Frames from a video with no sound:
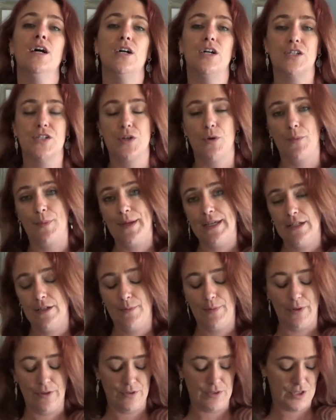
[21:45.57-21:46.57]
a torpedo
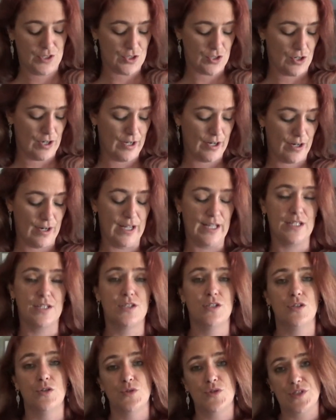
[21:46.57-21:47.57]
boat destroyer, and
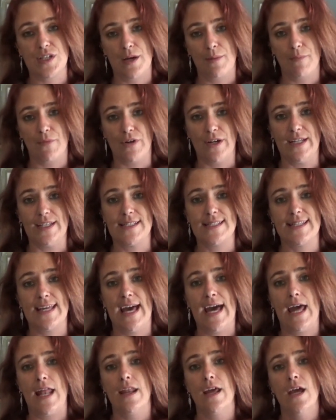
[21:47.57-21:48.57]
2 submarines
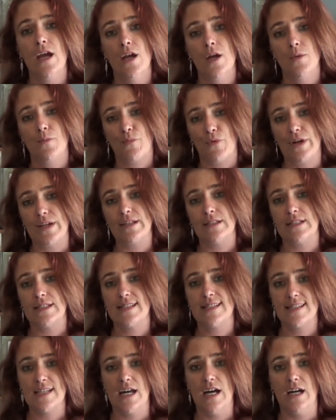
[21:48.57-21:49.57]
that Britain
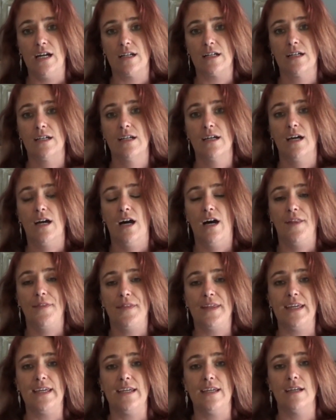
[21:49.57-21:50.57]
sunk on
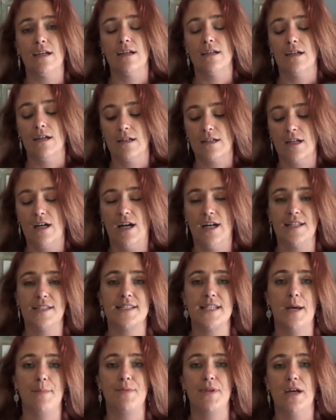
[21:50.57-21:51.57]
the
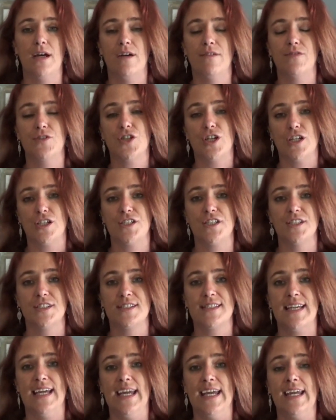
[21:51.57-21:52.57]
concept of Churchill
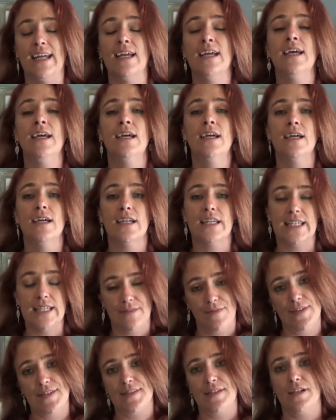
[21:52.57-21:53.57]
saying,
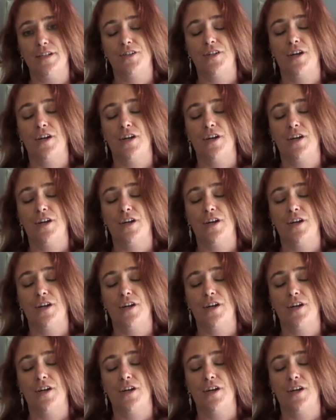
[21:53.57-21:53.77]
give us